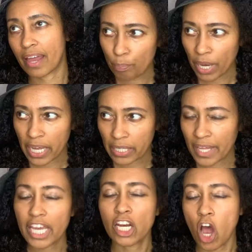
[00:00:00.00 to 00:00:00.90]
but
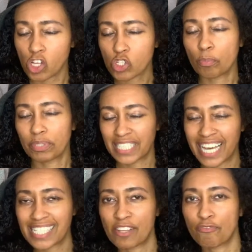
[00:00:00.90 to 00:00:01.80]
it also
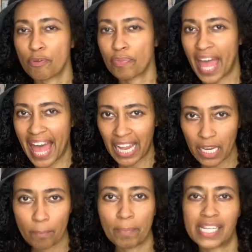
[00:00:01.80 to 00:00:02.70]
protects it from the
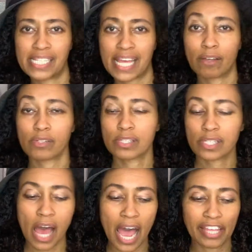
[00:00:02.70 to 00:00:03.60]
elements
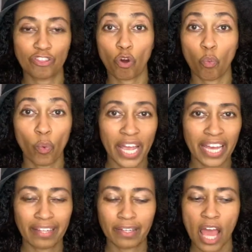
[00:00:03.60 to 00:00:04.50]
outside, the
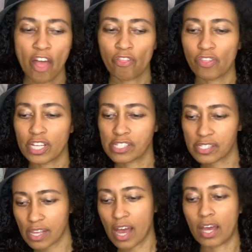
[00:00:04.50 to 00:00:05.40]
wind, the
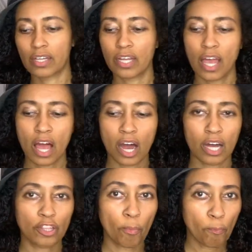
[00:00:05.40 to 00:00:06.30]
sun,
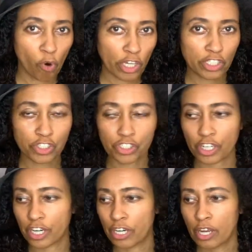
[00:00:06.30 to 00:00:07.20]
the moisture,
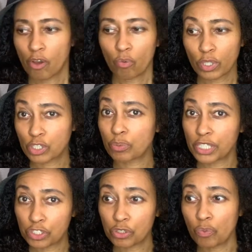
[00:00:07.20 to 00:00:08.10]
which we
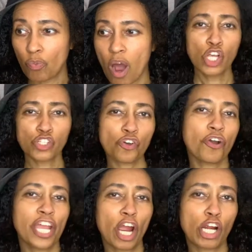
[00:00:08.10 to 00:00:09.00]
do want. So
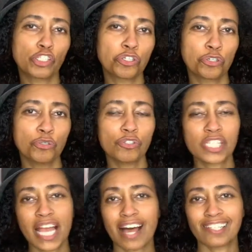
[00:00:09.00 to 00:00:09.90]
here are two
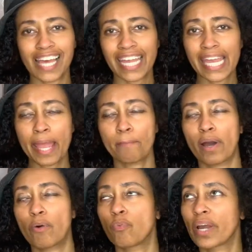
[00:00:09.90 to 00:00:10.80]
styles I came
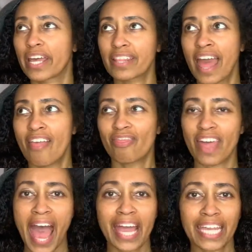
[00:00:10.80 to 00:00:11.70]
up with
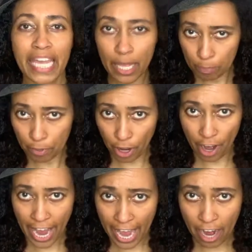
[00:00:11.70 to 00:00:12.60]
that keep your
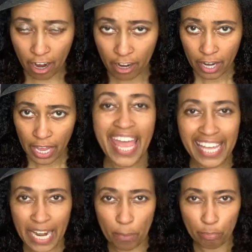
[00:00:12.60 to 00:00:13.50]
hair in
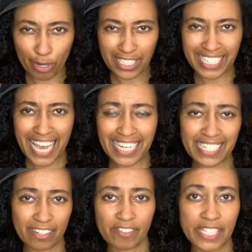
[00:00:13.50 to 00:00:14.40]
a
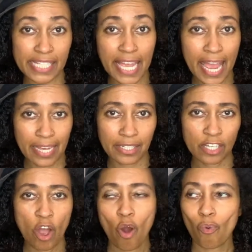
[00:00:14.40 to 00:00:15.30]
protective state
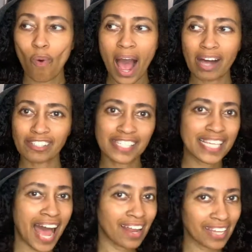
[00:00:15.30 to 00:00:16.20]
while
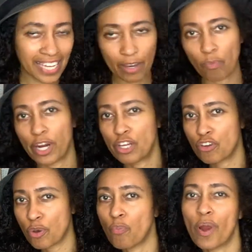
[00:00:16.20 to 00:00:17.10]
styling it where you
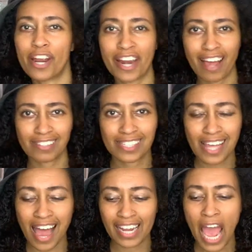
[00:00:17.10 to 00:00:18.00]
can wear it
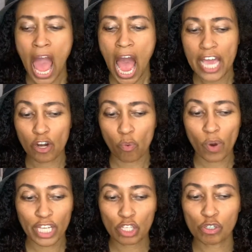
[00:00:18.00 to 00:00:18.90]
outside. I know one
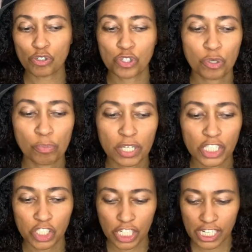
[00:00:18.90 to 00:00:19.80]
YouTuber,
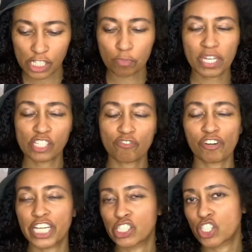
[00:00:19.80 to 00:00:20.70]
she speaks
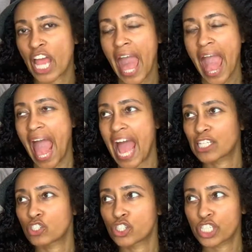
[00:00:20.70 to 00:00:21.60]
French, and
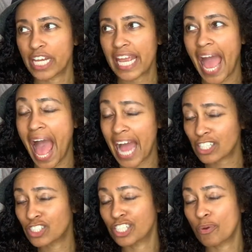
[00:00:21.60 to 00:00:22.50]
she
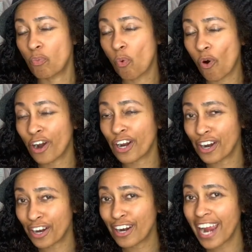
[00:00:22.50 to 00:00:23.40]
actually wore
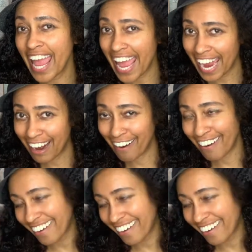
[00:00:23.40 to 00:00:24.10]
her hair